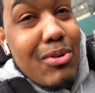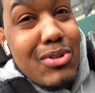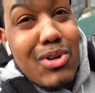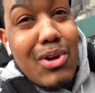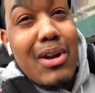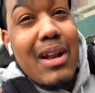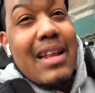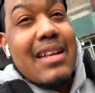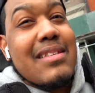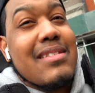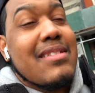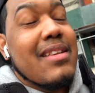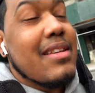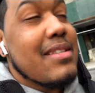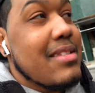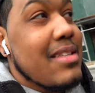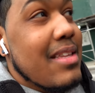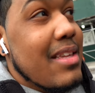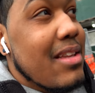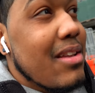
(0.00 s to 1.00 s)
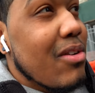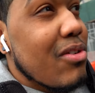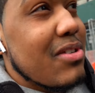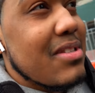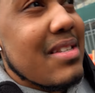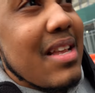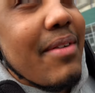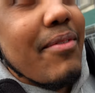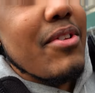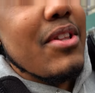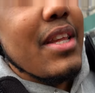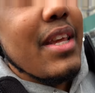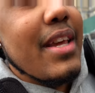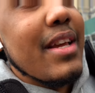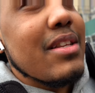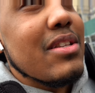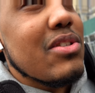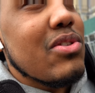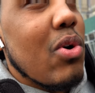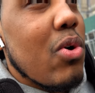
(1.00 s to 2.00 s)
was only like 60 or 70
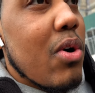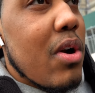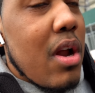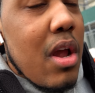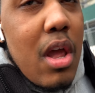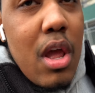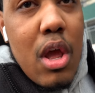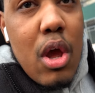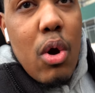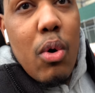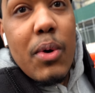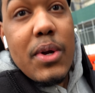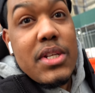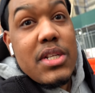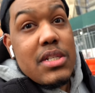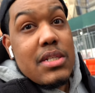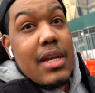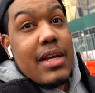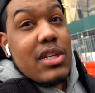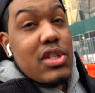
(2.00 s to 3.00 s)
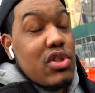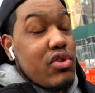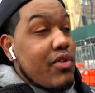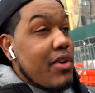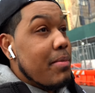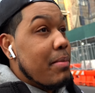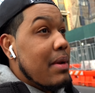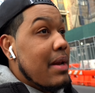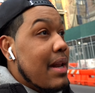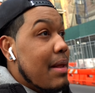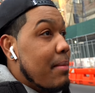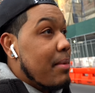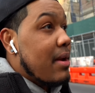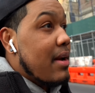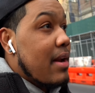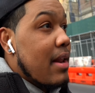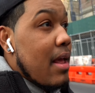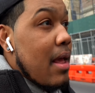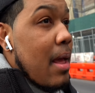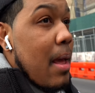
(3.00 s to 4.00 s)
in store, which is extremely
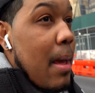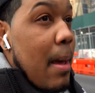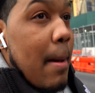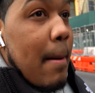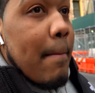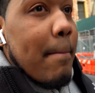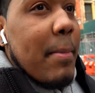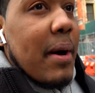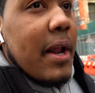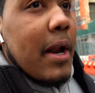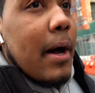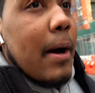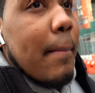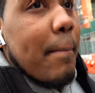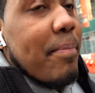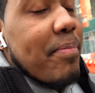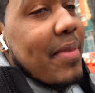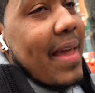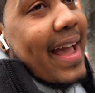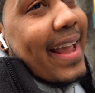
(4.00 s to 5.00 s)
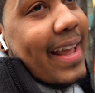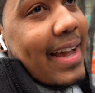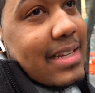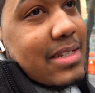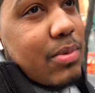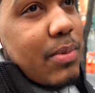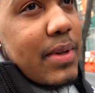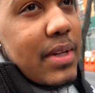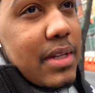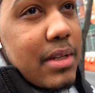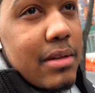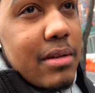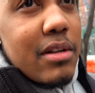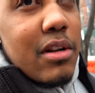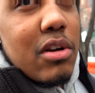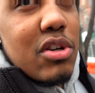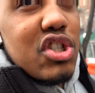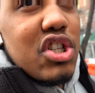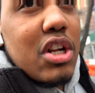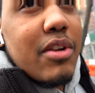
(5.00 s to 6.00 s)
limited. But I guess we, you
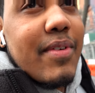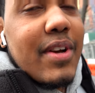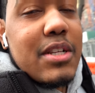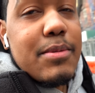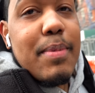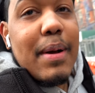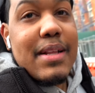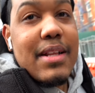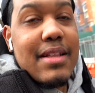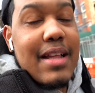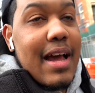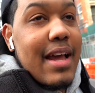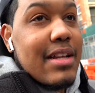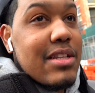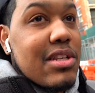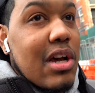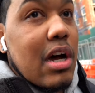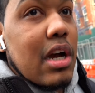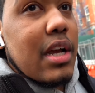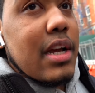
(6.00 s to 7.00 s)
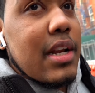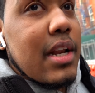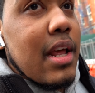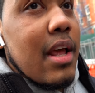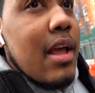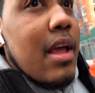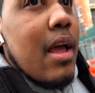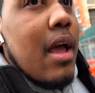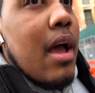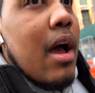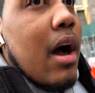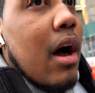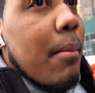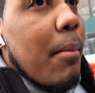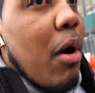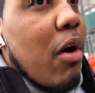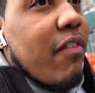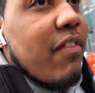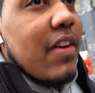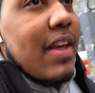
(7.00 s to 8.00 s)
know, should have expected that. It's all good.
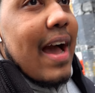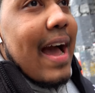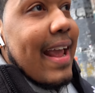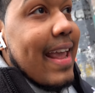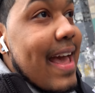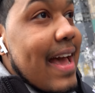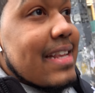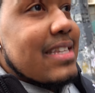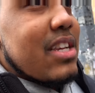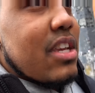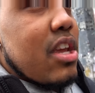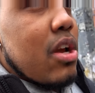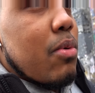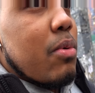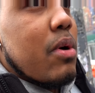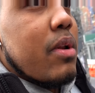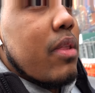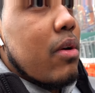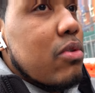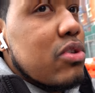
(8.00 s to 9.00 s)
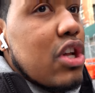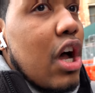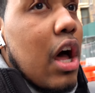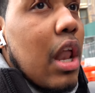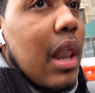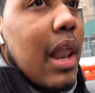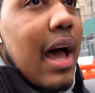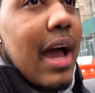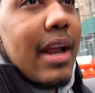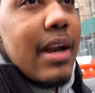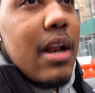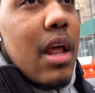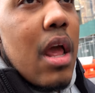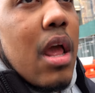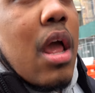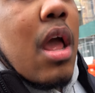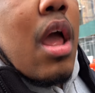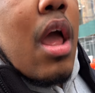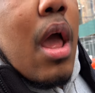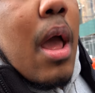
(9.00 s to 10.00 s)
Hopefully I can secure one of those online.
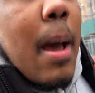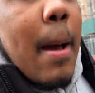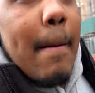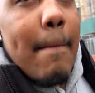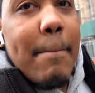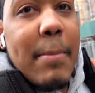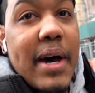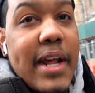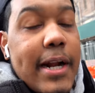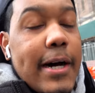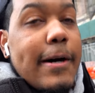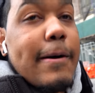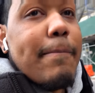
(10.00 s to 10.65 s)
But